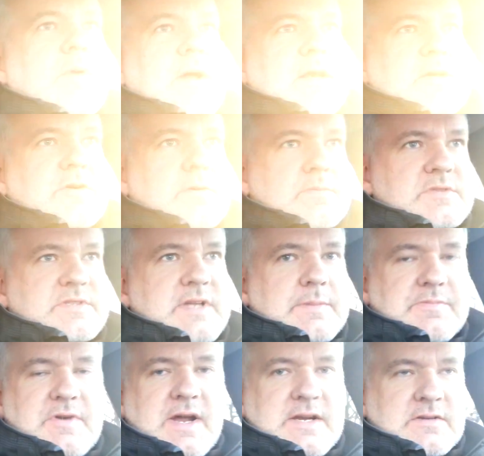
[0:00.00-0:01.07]
Qualcomm
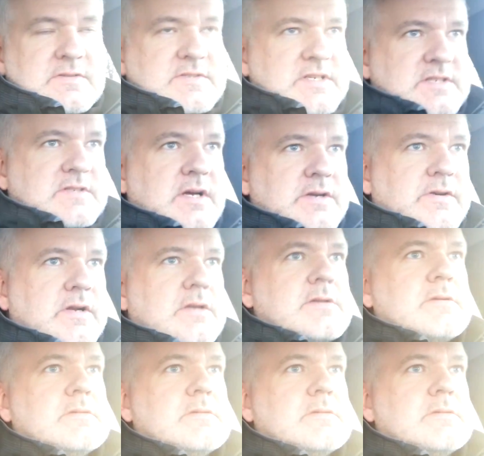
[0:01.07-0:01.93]
Snapdragon six hundred.